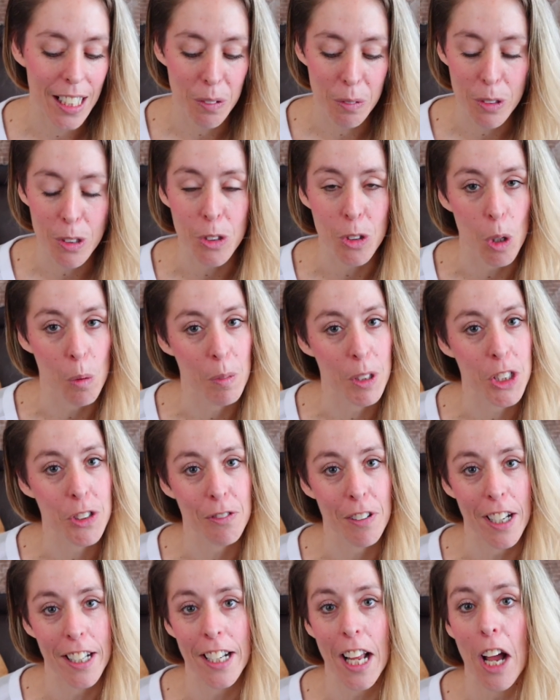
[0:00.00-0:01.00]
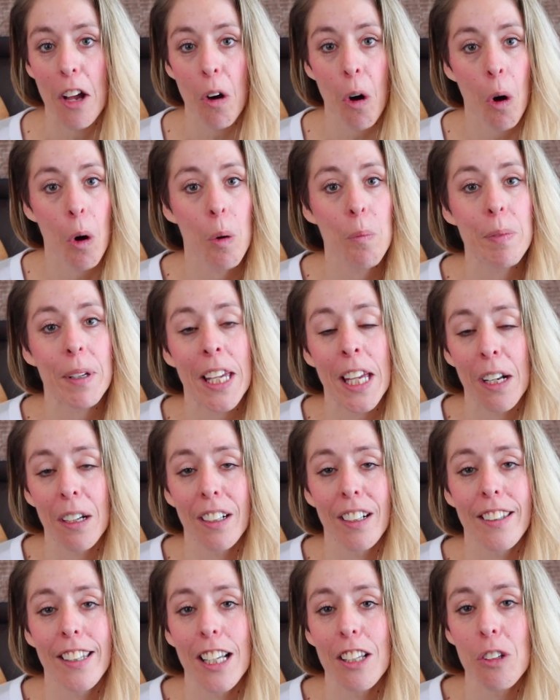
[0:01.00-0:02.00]
It was so much fun. I hope,
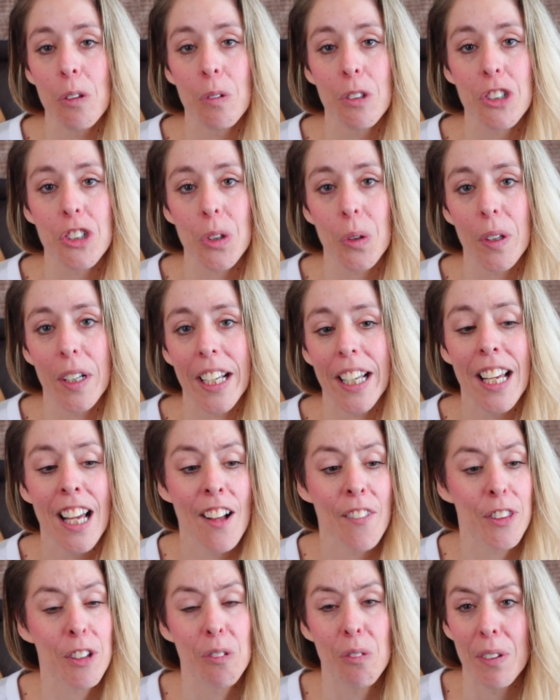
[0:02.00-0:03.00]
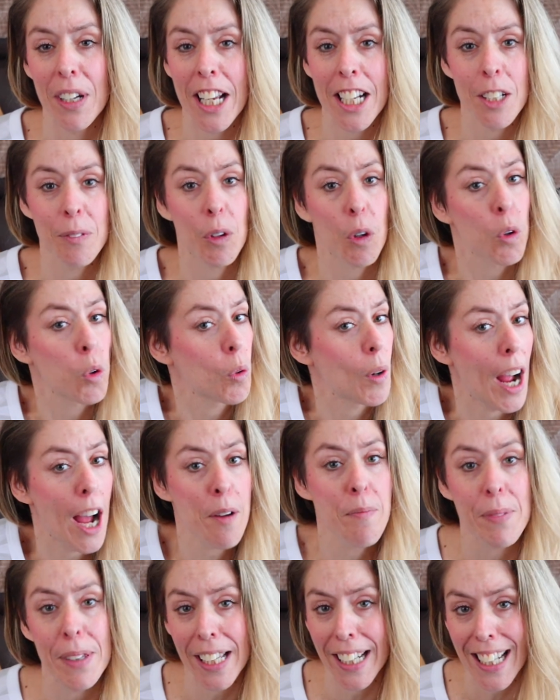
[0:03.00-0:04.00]
Kira, that you enjoy the random
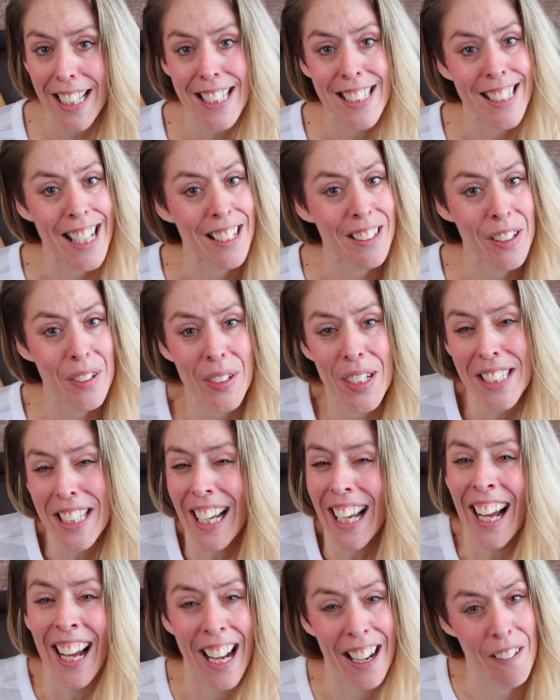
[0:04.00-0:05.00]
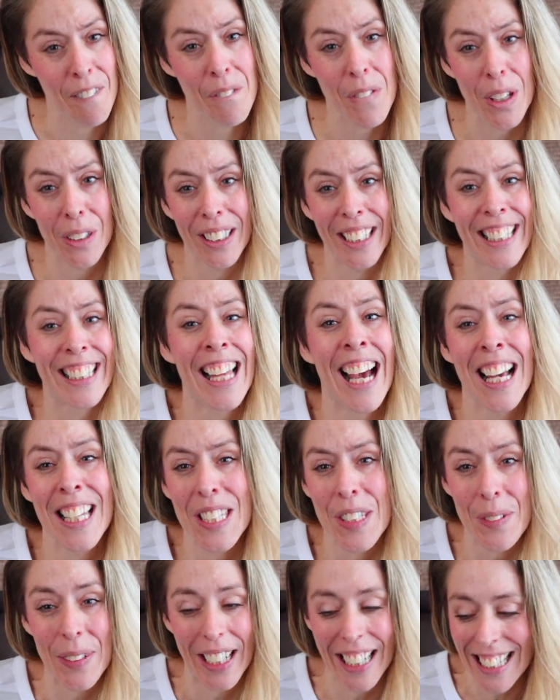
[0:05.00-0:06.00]
crap that I sent you, because I kind of feel like
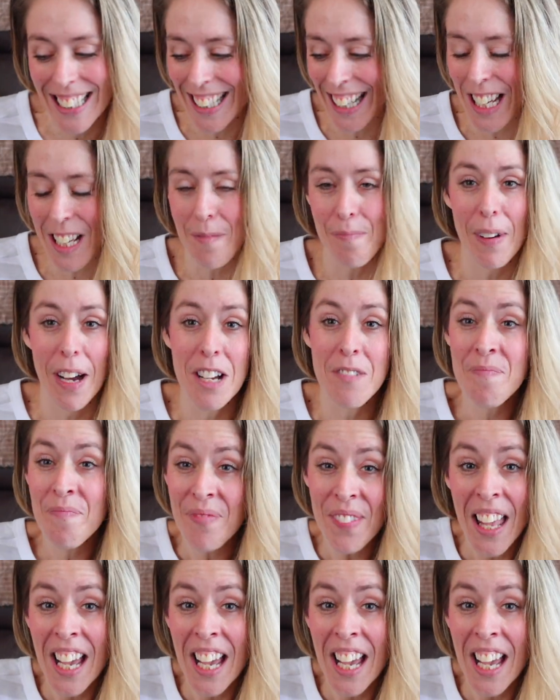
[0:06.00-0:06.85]
that's what I did, but